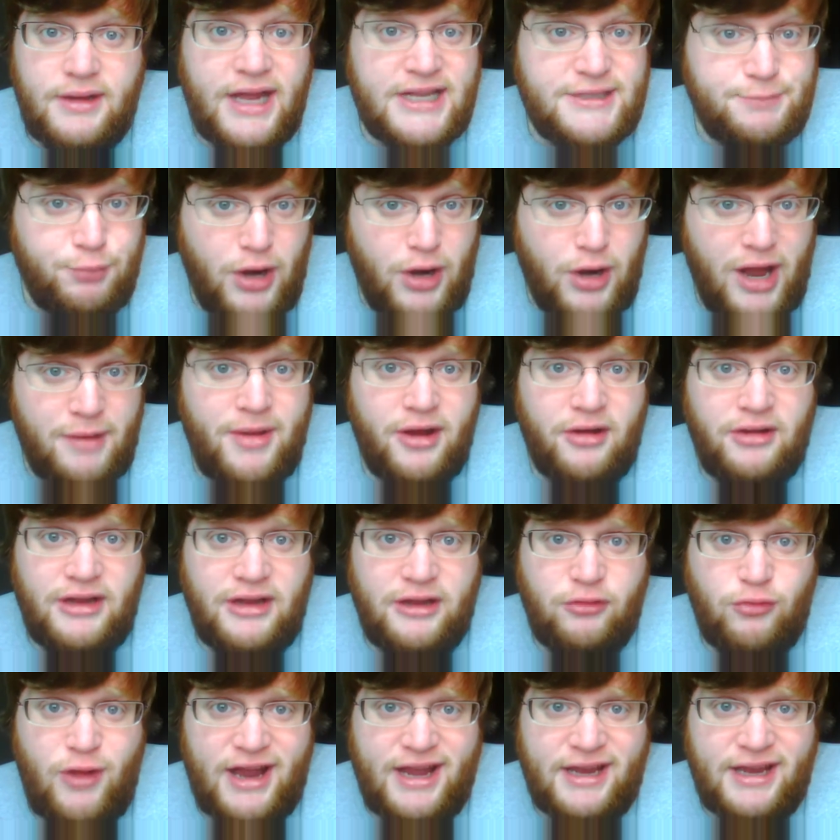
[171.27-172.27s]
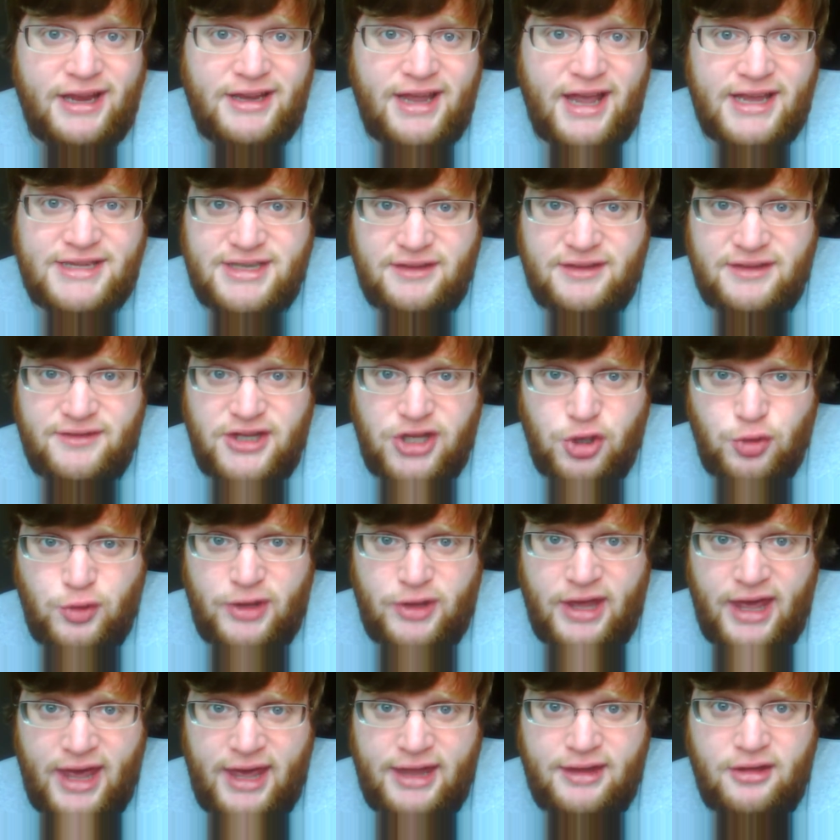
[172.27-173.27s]
It's primarily recognized in the
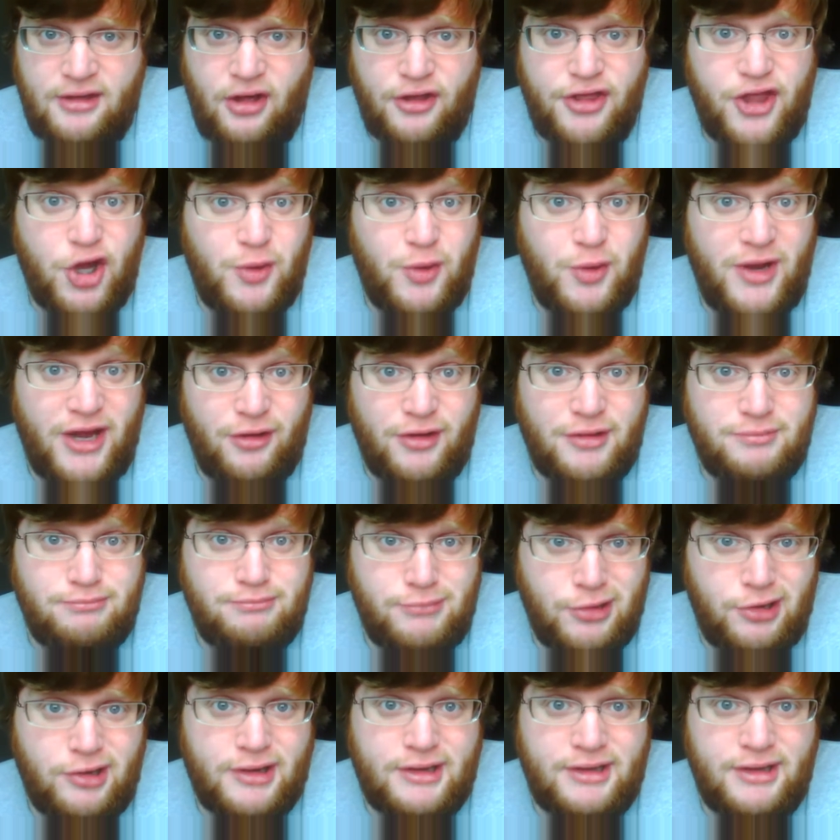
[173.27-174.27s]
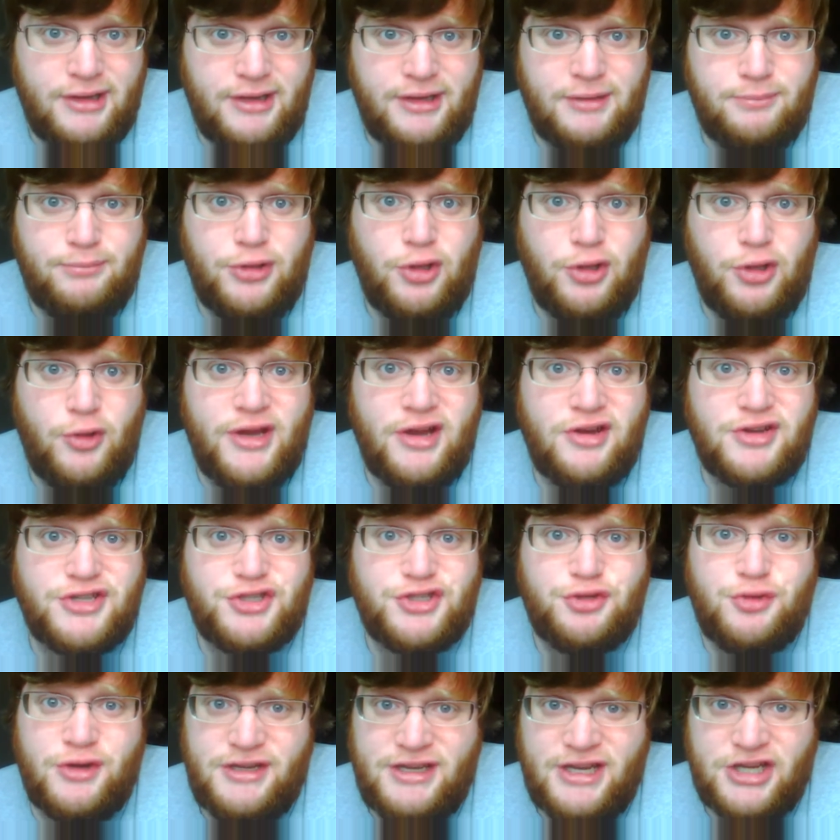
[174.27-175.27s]
UK, although here in America,
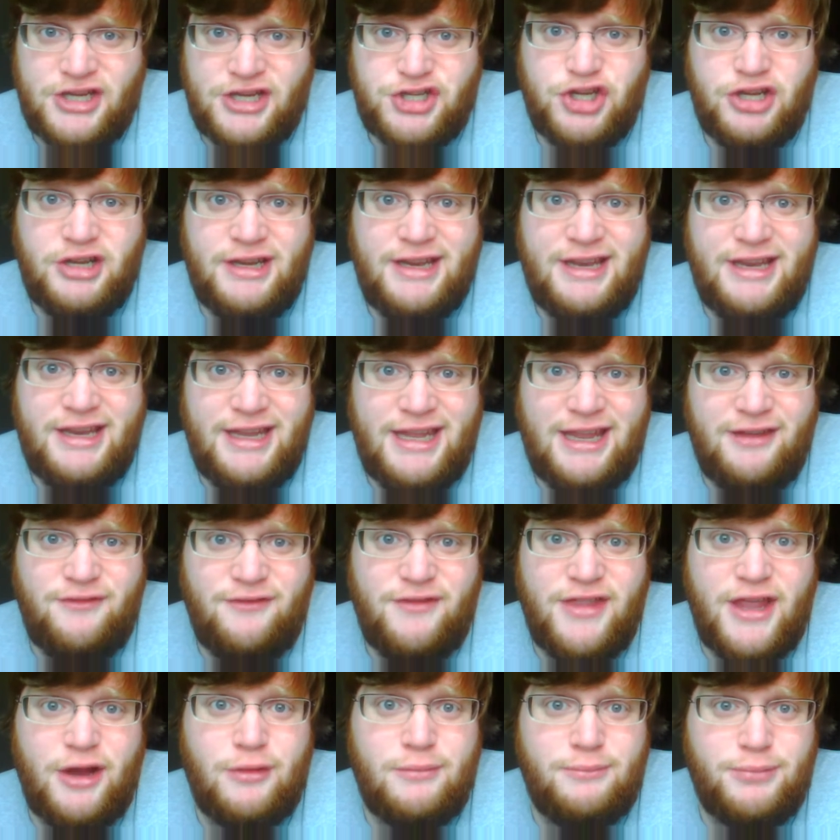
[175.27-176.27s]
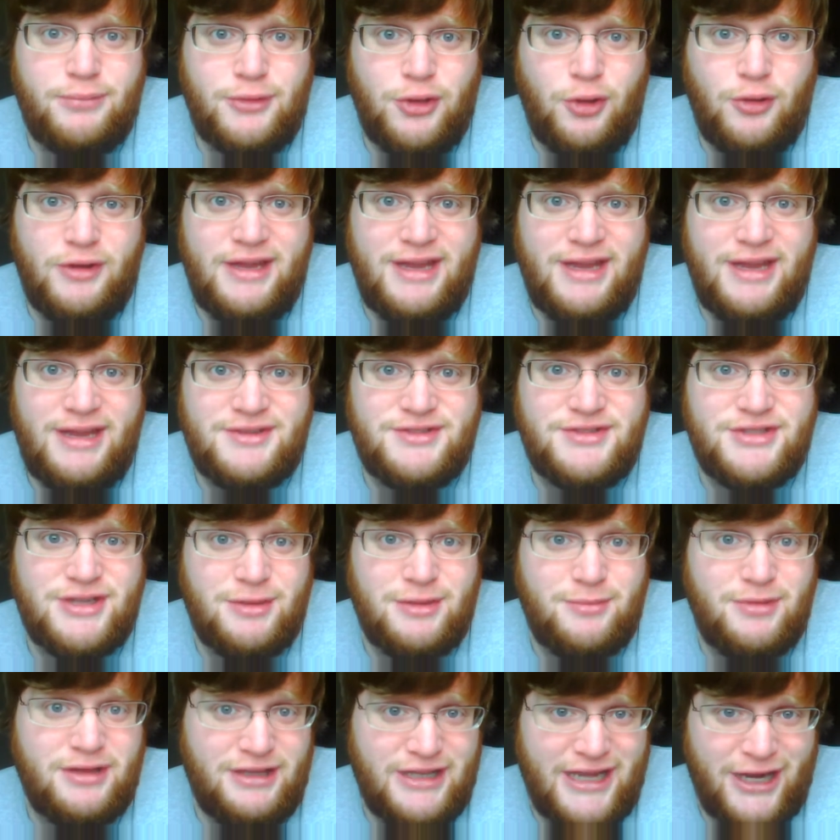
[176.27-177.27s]
employers traditionally give their employees
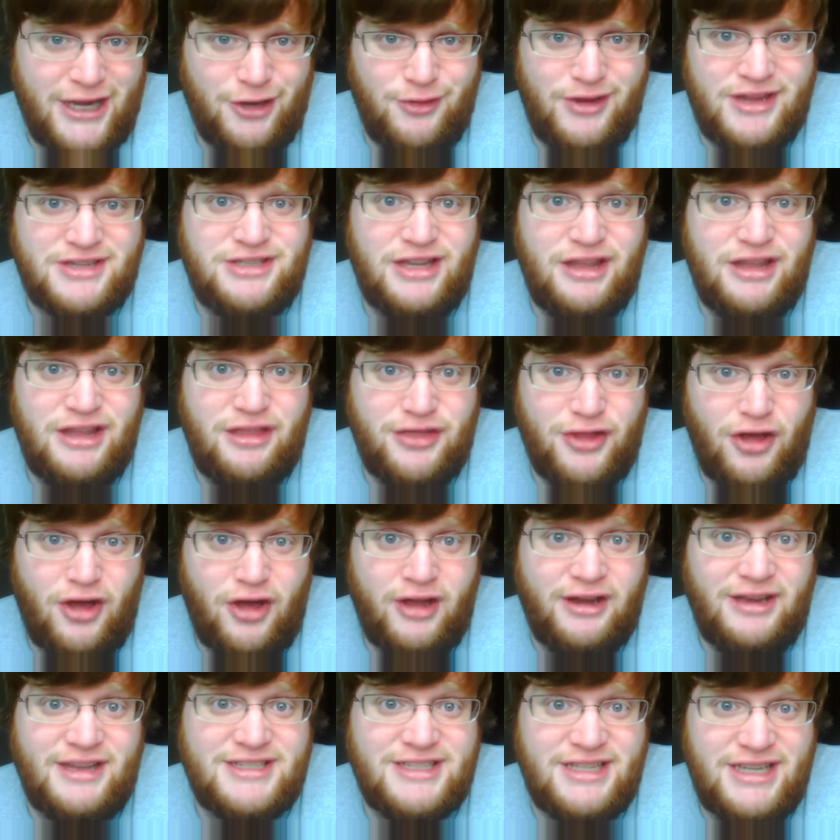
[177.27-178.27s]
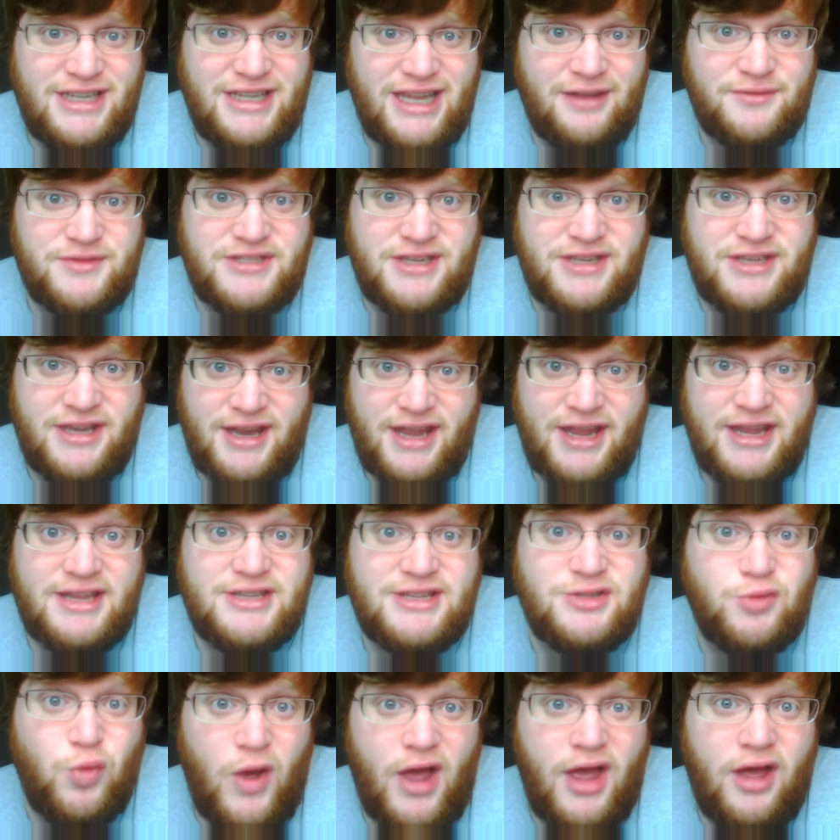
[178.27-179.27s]
some hilariously thoughtless gifts today
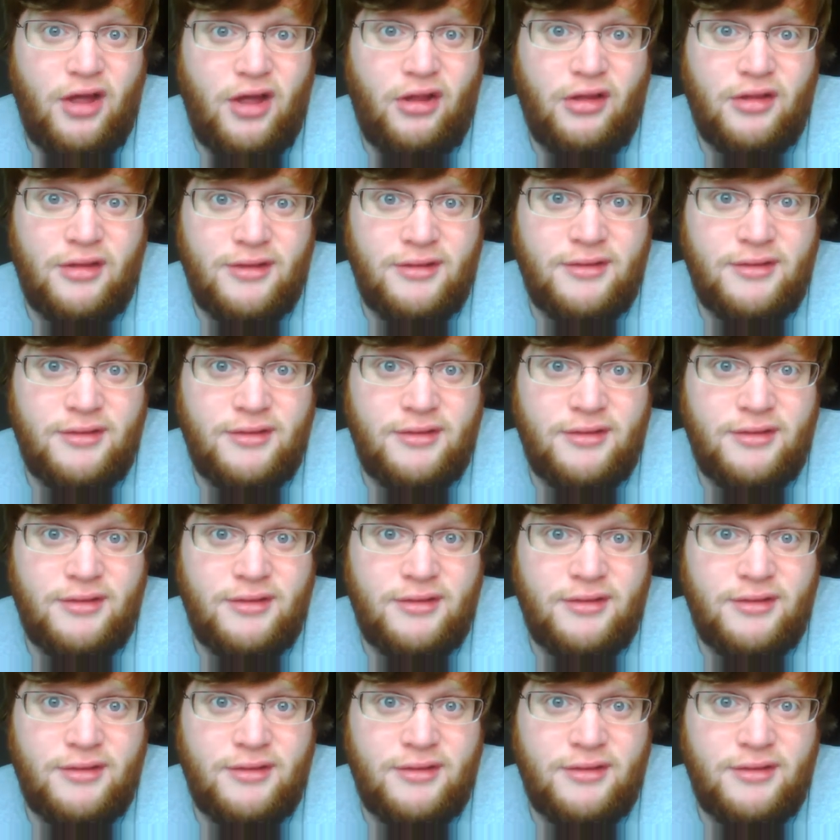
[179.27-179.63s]
as well.